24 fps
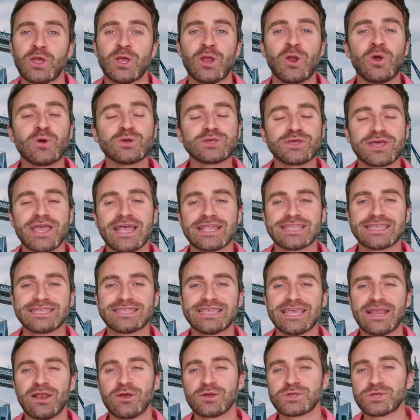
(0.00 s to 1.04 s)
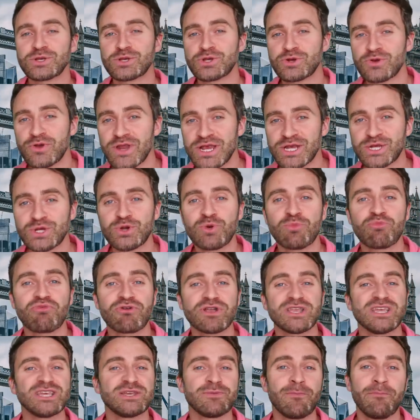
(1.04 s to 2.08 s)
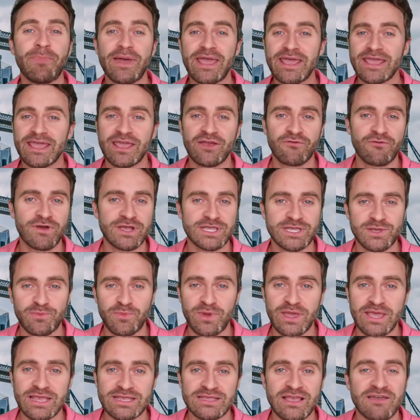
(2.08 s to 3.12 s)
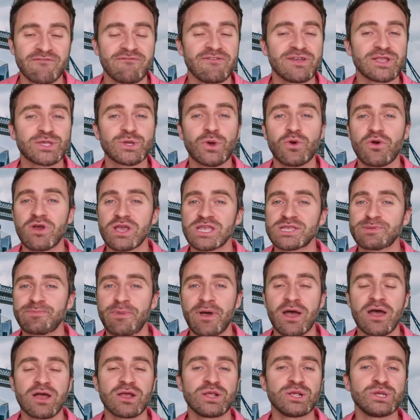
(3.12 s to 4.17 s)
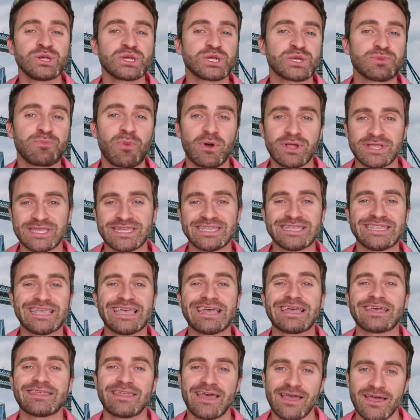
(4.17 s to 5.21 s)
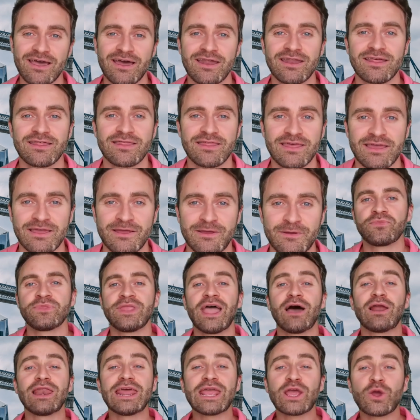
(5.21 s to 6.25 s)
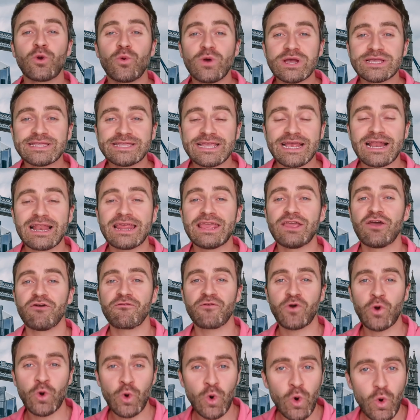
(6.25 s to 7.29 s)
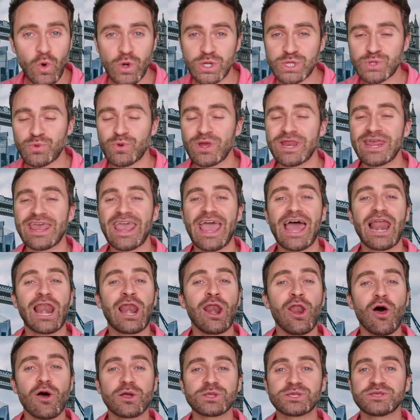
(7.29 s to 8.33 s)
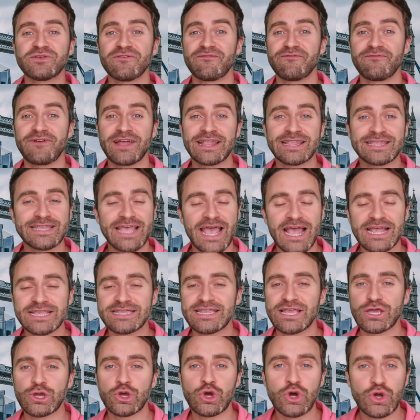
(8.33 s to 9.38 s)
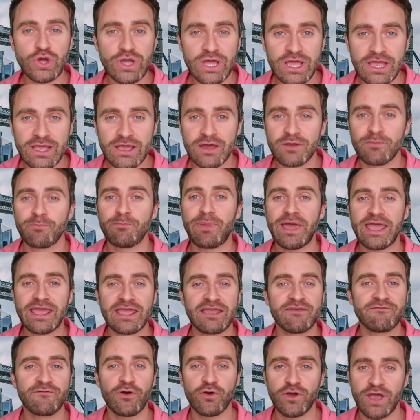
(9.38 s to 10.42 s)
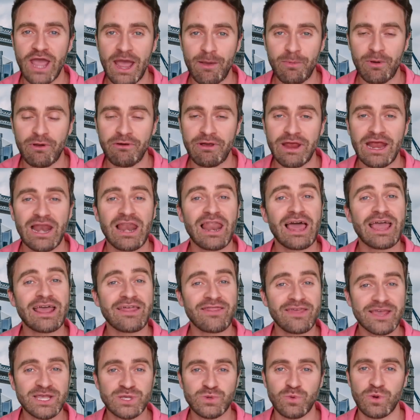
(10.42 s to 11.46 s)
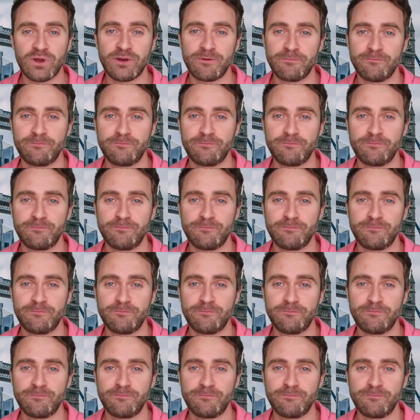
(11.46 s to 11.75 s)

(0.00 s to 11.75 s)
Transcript: You'll also get to see lots of traditional British baking recipes like Victoria sponge, spotted dick, that kind of thing. Now, linguistically, of course, we're going to get lots of fantastic cooking and baking vocabulary, like this one.